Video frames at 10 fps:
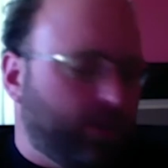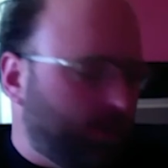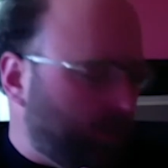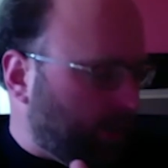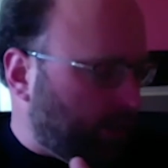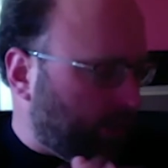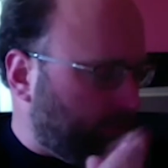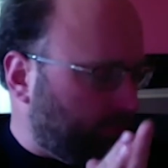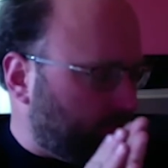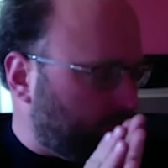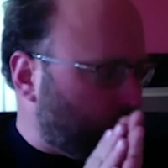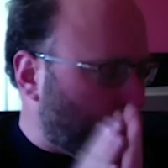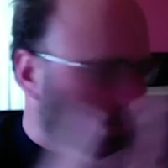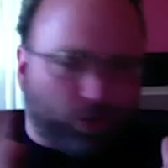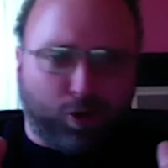
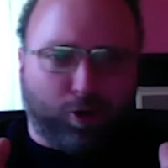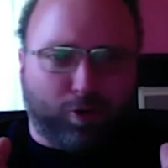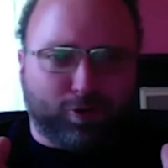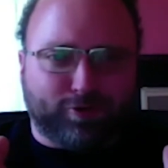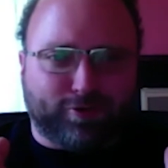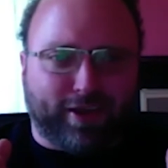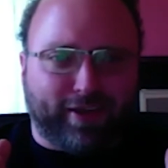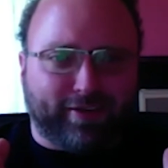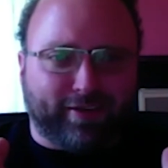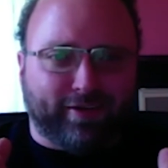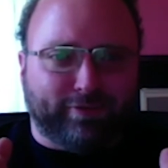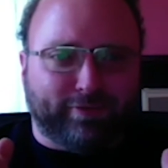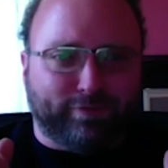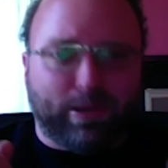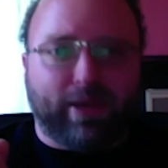in our current state of
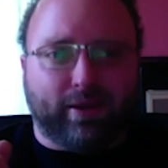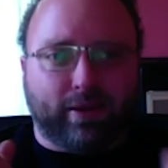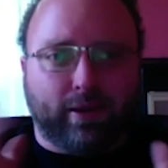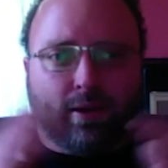being,